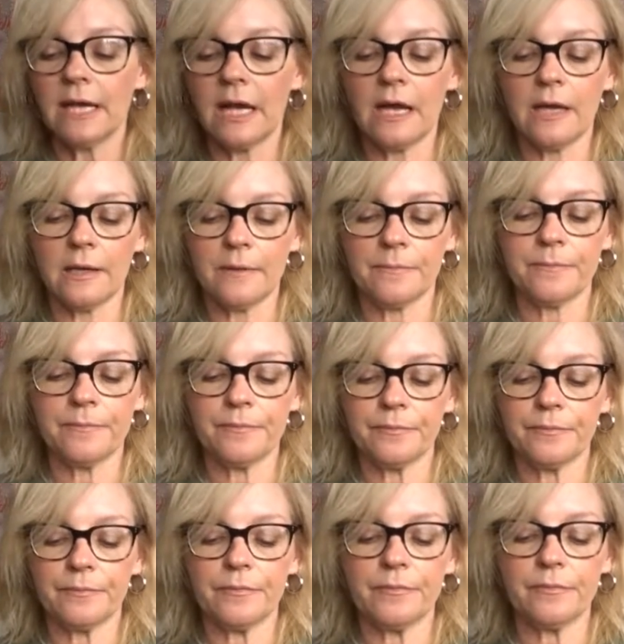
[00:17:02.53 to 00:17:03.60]

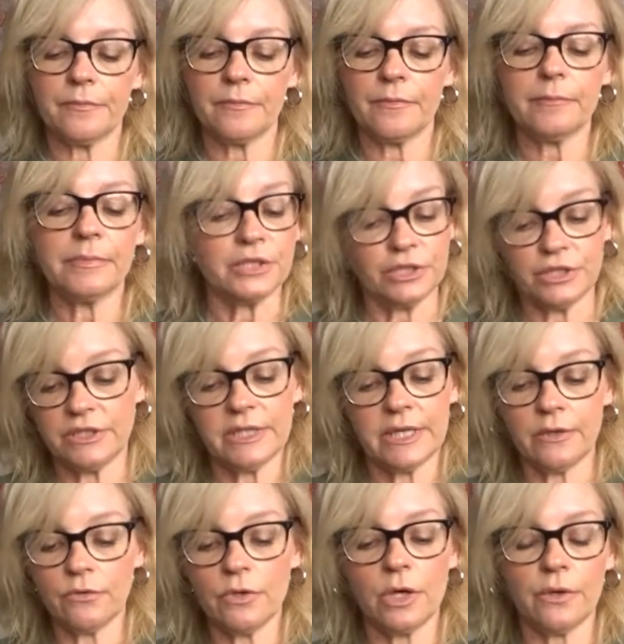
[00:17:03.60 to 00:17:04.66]
But she said,
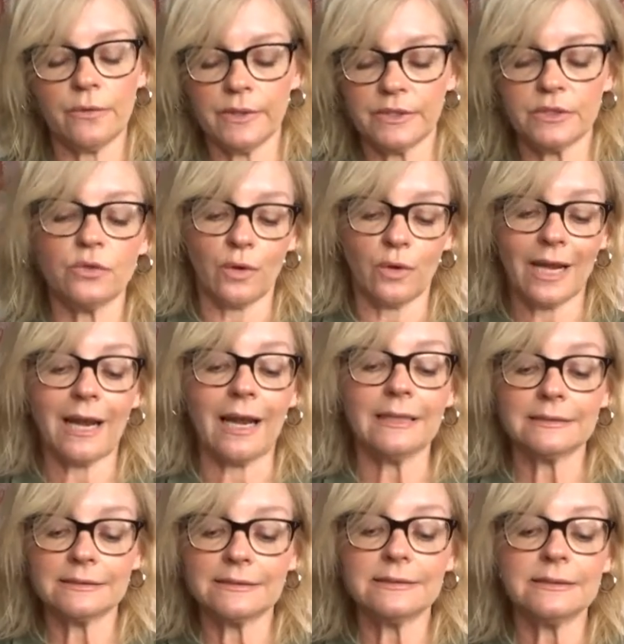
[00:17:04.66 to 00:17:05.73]
no, it's
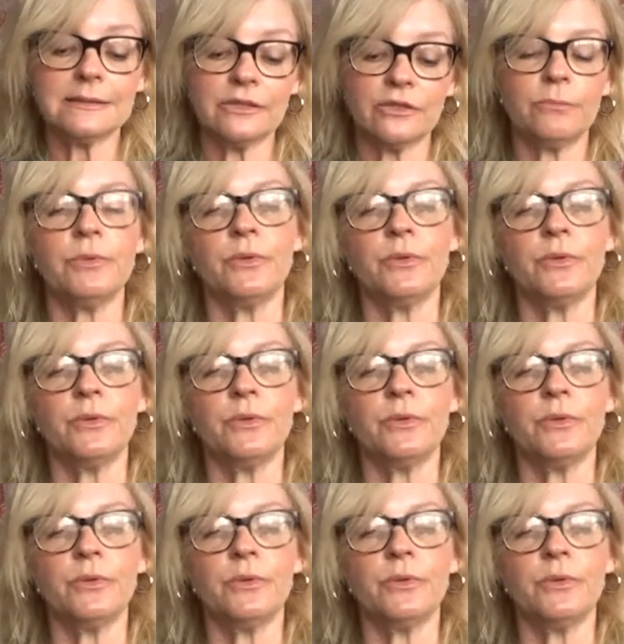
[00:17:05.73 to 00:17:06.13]
classed as a serum.